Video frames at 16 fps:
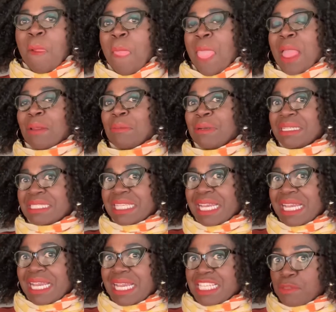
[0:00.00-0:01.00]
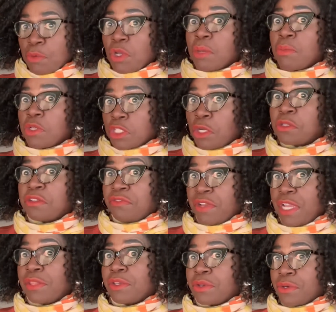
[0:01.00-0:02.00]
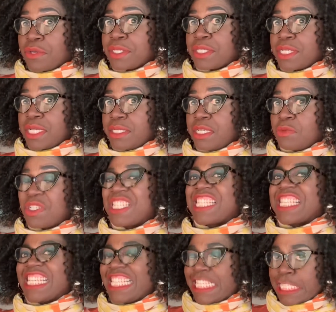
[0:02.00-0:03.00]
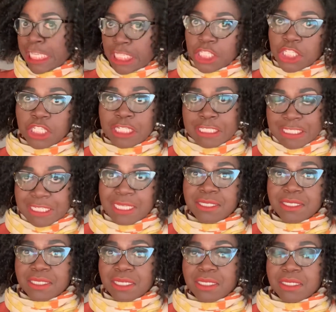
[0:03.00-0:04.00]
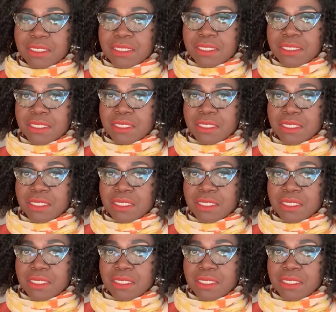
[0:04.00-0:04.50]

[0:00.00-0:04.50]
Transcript: but I spoke about how to find the core sentence, which is the essential sentence.